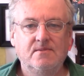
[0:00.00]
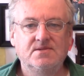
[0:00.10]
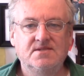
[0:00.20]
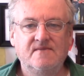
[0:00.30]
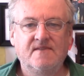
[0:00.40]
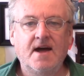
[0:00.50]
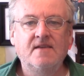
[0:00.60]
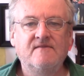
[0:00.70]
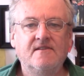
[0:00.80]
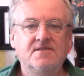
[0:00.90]
He was he
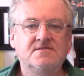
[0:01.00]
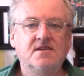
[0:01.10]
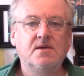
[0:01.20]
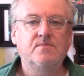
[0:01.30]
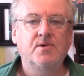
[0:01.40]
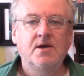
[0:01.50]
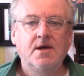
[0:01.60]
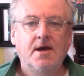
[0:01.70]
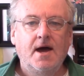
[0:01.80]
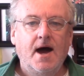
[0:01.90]
kind of fell asleep
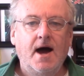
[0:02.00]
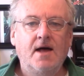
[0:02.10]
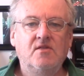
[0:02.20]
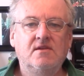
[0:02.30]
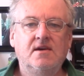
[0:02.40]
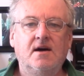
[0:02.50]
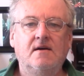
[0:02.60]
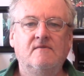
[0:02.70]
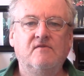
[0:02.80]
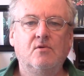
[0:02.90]
on the
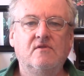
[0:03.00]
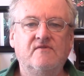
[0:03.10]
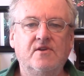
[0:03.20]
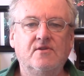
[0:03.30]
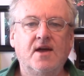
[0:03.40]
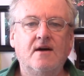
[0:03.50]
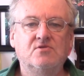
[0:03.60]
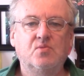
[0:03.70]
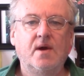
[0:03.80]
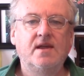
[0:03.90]
uh, floor of the field
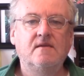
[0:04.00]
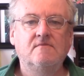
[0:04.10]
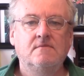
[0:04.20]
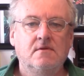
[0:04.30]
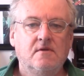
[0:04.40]
house waiting